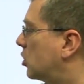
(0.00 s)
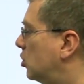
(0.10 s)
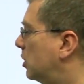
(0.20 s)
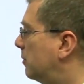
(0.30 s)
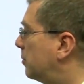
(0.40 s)

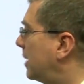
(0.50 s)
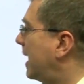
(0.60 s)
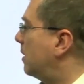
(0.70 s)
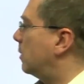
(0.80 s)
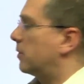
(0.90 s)
couldn't
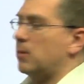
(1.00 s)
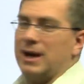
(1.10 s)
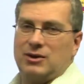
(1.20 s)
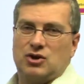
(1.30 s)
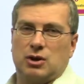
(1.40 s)
play with
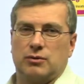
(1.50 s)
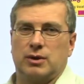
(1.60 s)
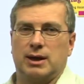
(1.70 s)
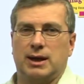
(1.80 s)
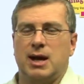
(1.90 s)
white
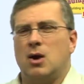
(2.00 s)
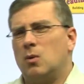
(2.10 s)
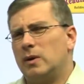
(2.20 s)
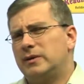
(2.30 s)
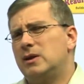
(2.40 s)
children.
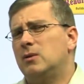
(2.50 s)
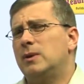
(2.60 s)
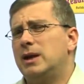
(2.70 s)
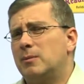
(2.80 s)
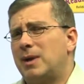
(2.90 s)
What did the
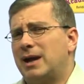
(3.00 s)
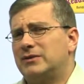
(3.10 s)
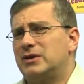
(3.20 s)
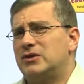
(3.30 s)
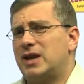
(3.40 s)
reading
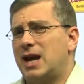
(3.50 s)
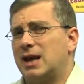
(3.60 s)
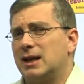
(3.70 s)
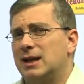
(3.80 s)
passage say?